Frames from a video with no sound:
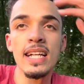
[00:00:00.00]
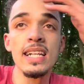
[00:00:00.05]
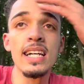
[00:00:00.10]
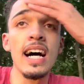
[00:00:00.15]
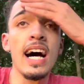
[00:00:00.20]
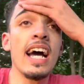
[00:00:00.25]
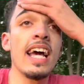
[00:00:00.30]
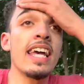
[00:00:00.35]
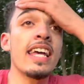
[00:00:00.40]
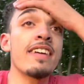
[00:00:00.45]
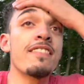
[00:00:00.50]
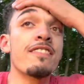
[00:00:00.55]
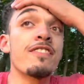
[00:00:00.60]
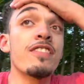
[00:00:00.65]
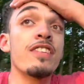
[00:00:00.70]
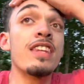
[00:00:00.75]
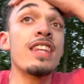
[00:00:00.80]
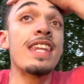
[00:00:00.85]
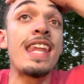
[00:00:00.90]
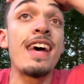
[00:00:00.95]
I've
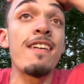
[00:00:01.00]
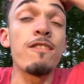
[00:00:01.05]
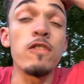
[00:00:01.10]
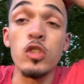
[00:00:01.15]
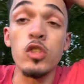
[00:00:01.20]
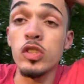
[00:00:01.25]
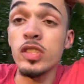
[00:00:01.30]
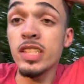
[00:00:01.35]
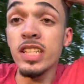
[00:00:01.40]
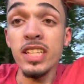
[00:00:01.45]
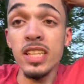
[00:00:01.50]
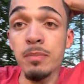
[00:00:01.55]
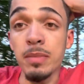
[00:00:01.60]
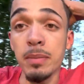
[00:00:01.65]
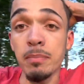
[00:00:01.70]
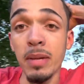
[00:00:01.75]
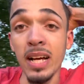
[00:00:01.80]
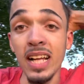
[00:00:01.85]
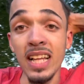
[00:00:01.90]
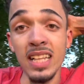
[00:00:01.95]
never seen them
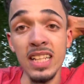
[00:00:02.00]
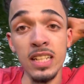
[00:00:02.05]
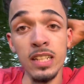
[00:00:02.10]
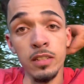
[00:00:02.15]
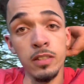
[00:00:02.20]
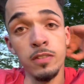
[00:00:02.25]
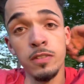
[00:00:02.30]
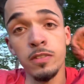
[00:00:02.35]
in my life.